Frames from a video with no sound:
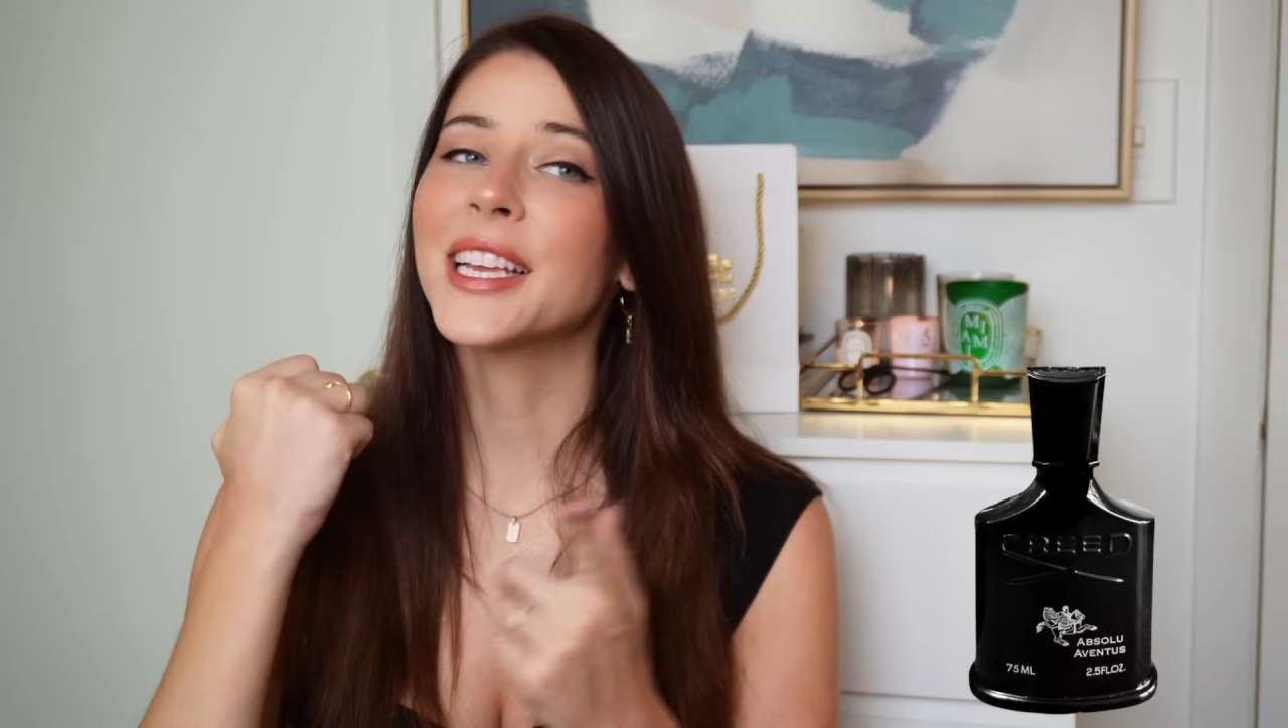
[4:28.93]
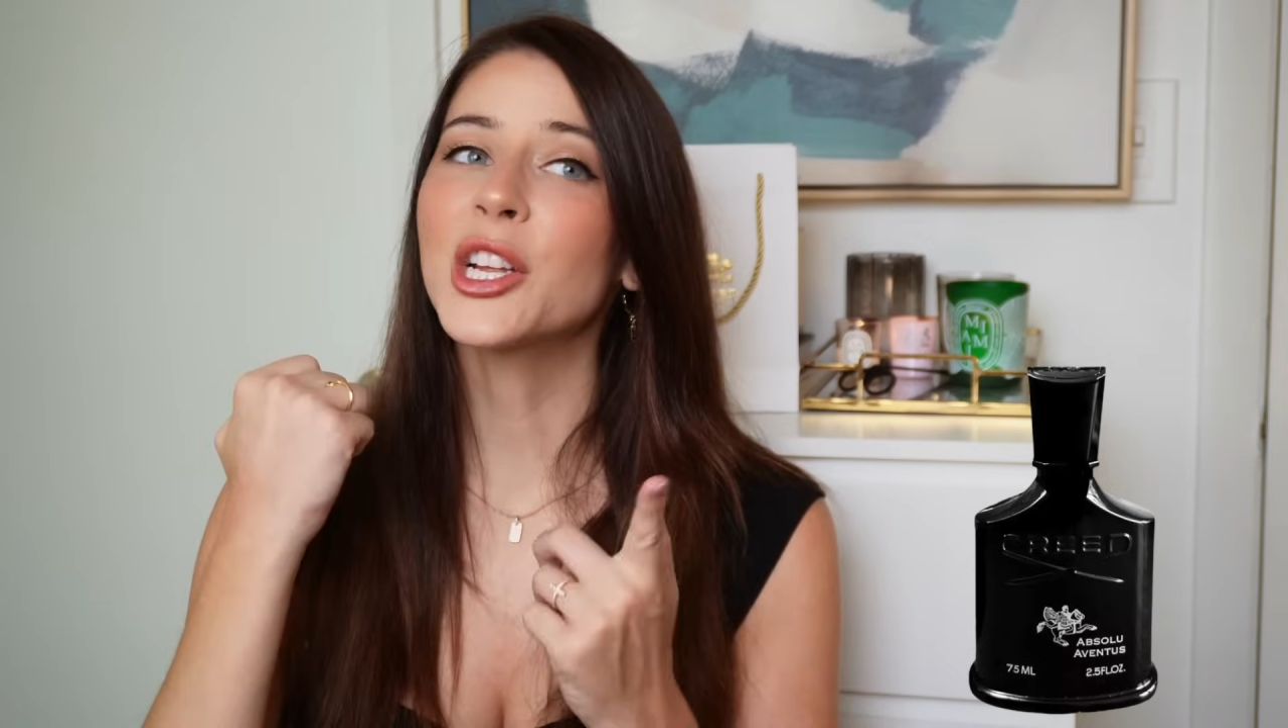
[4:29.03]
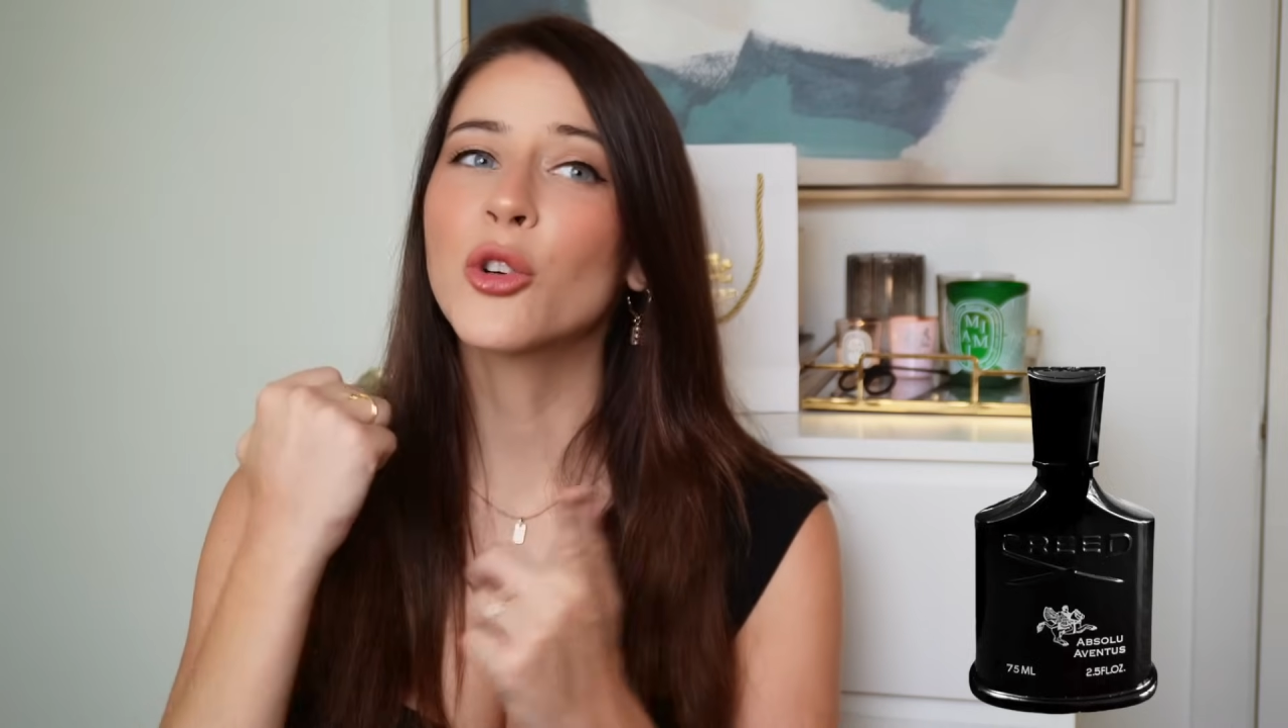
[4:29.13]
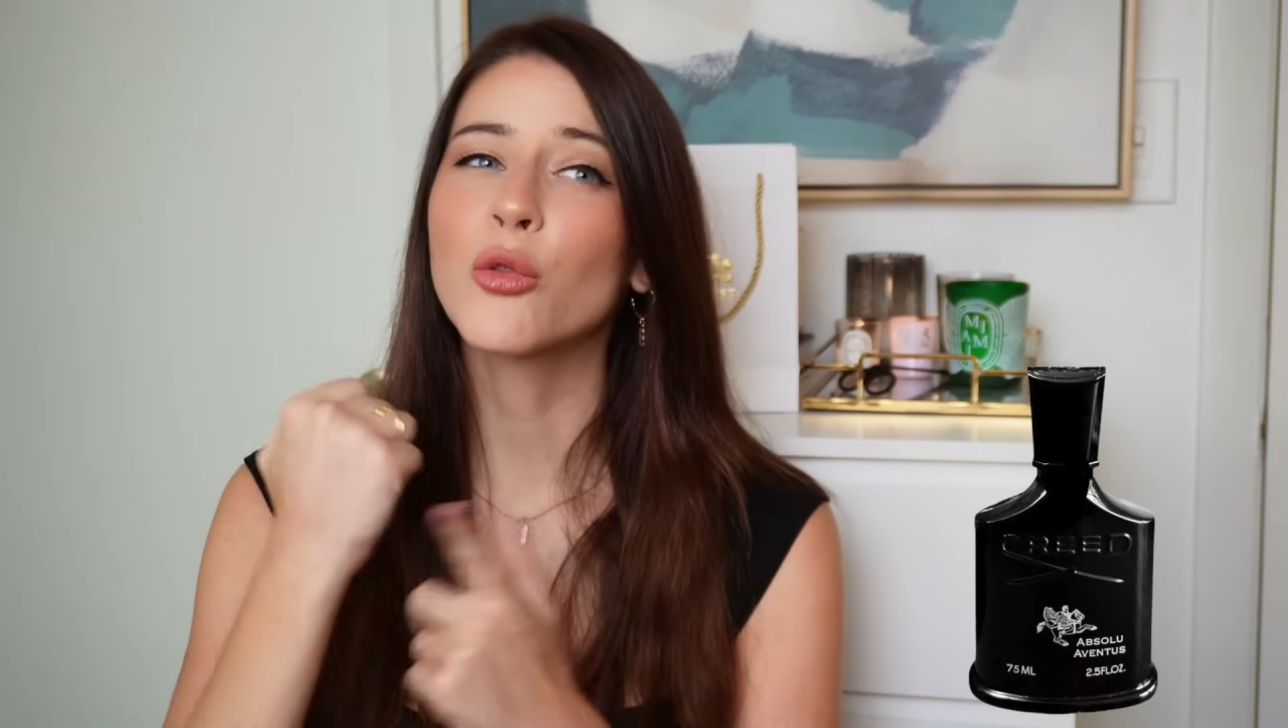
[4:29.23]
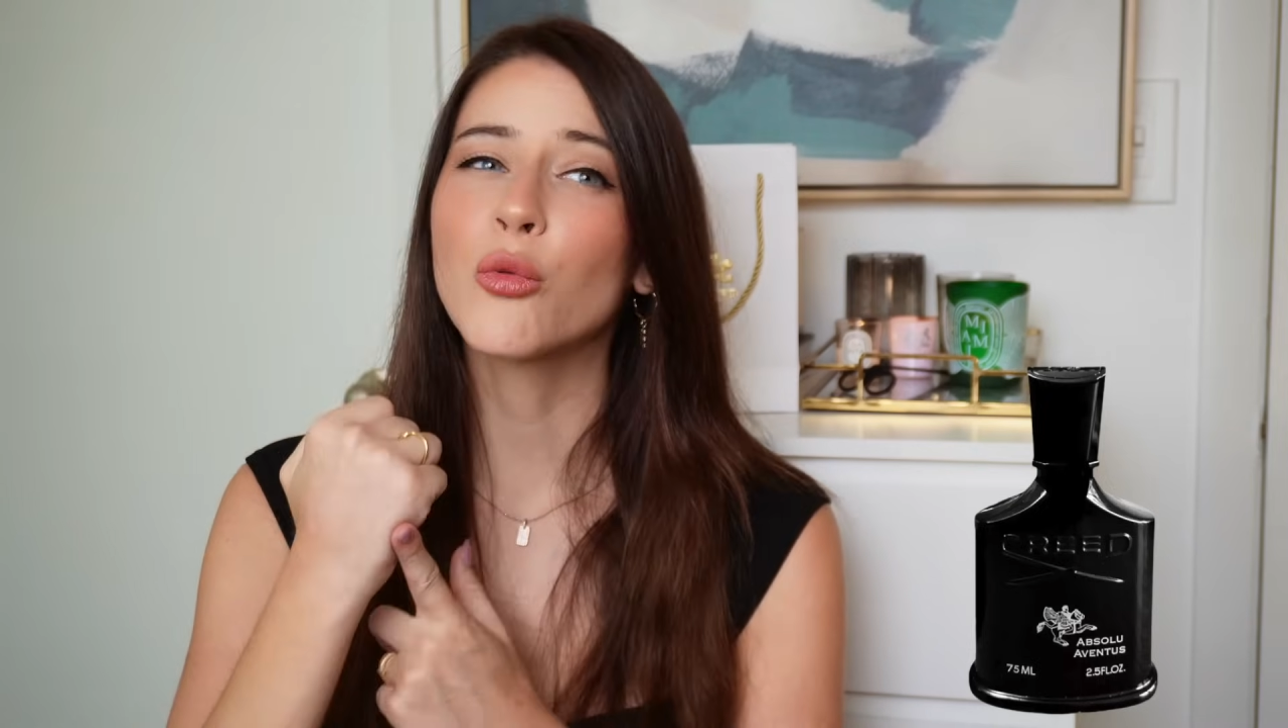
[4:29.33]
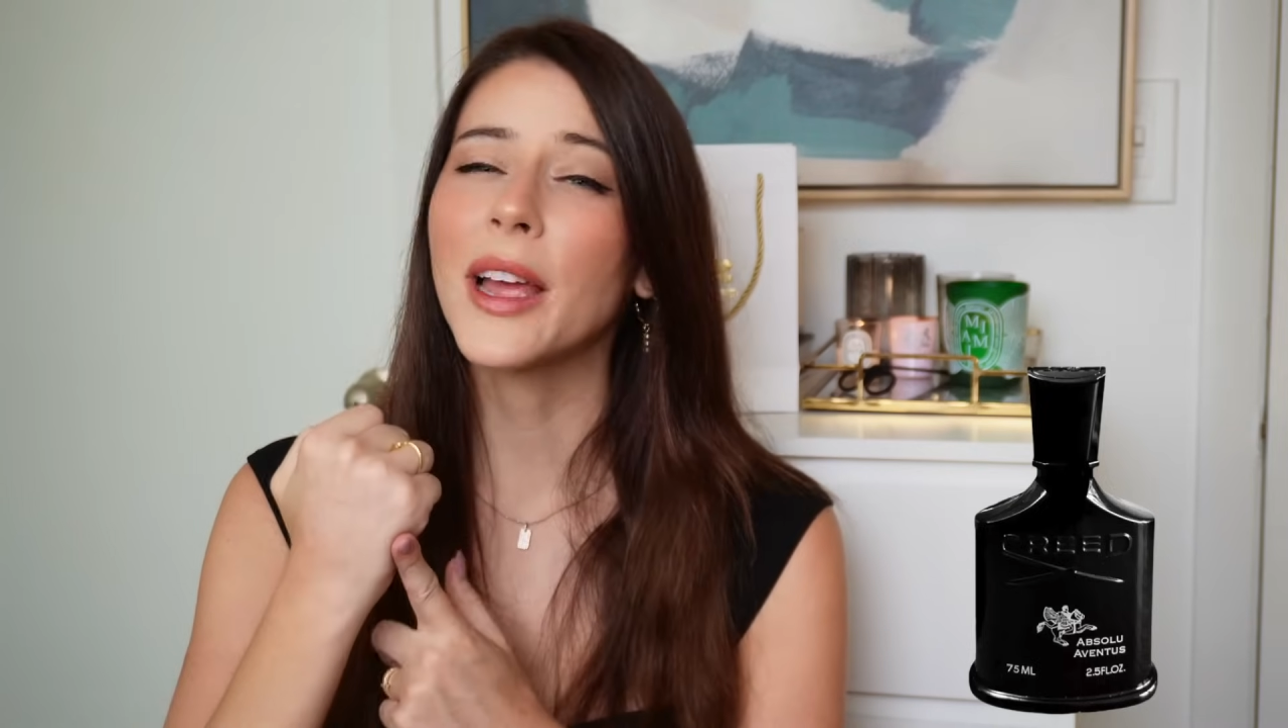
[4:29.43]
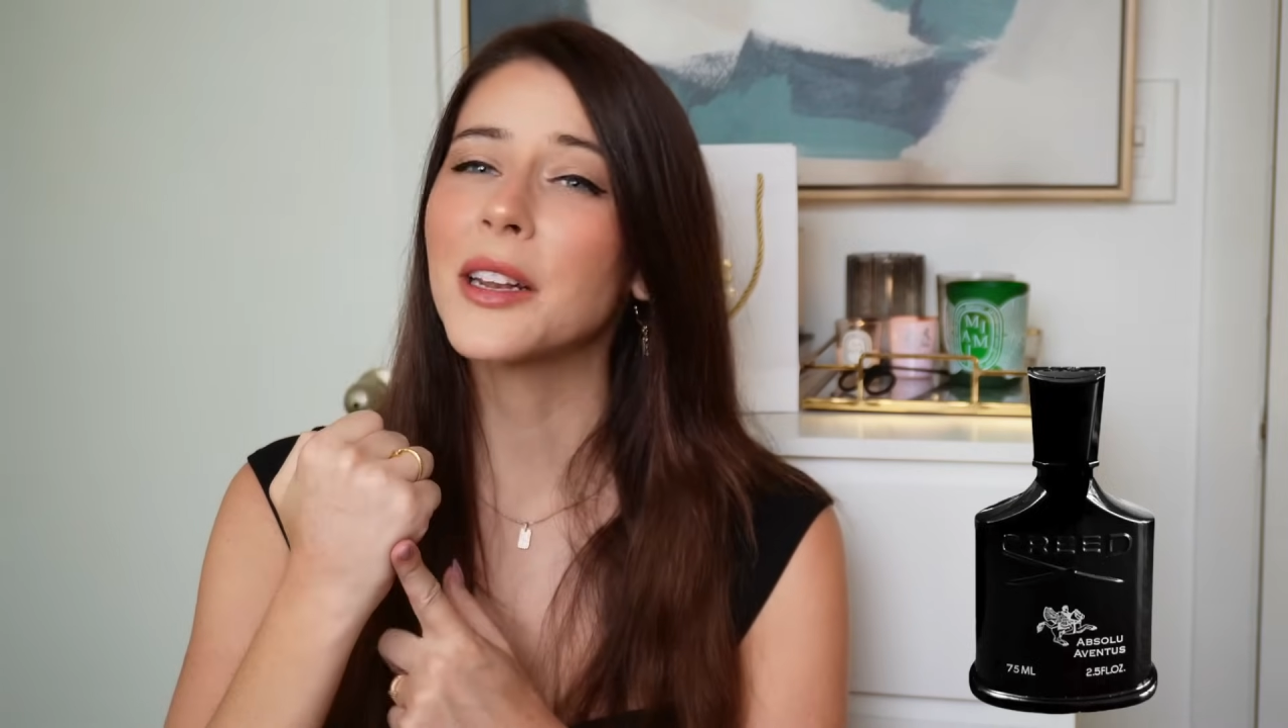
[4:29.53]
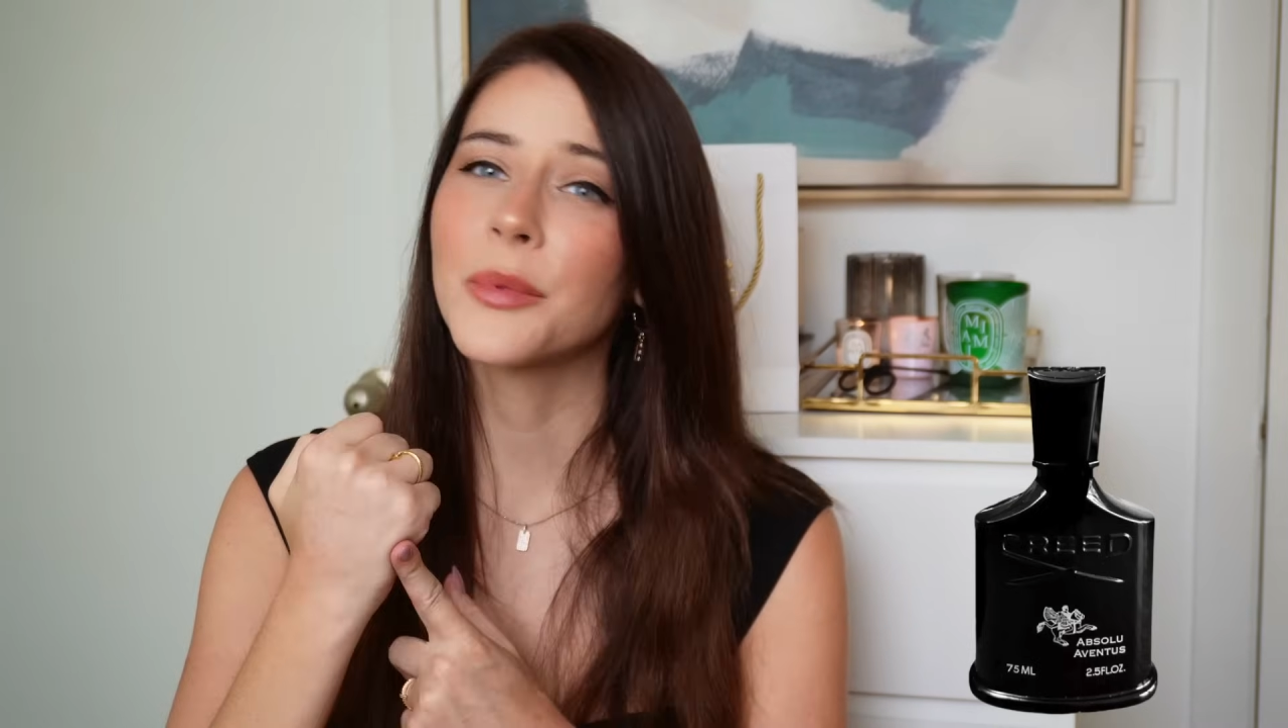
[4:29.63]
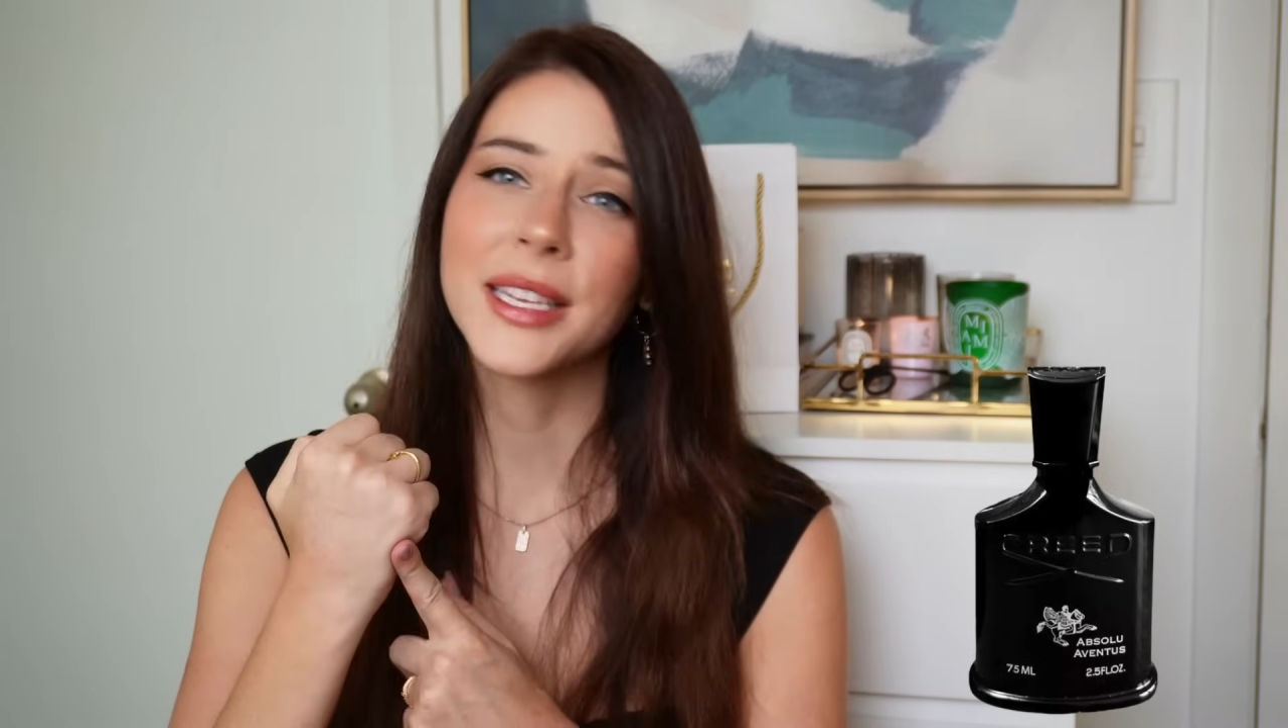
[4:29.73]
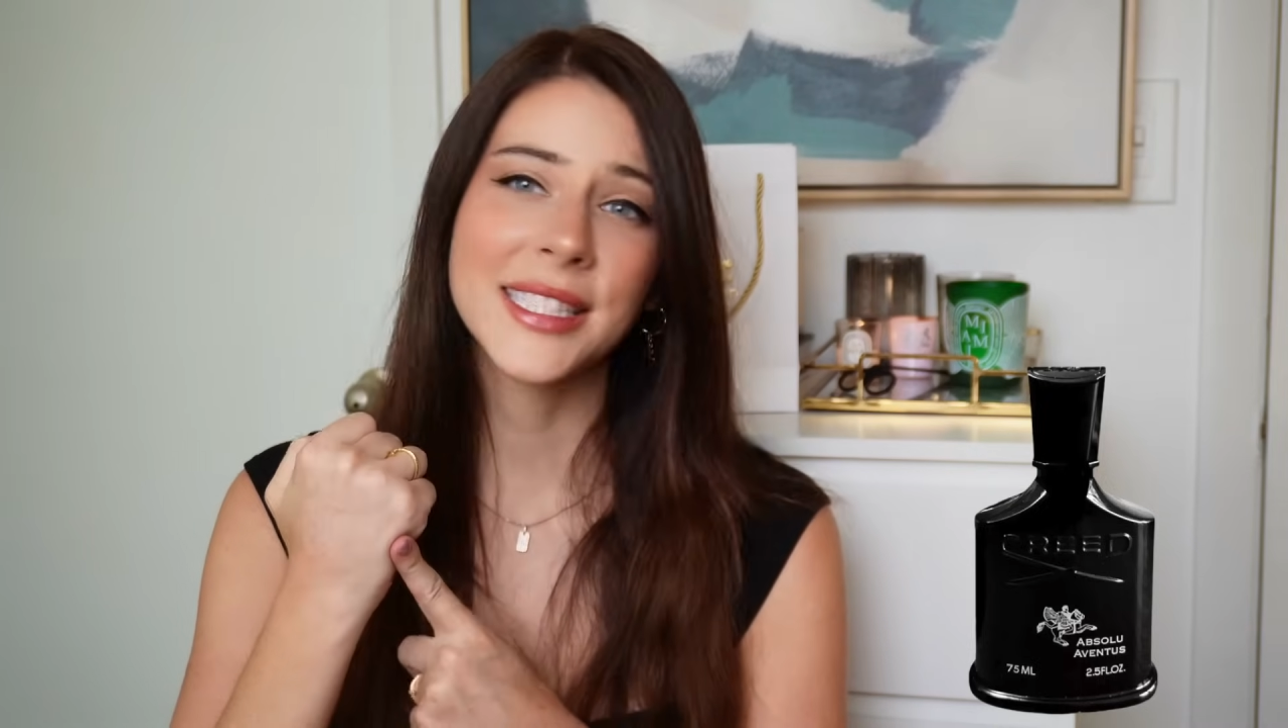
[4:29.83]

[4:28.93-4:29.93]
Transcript: incredibly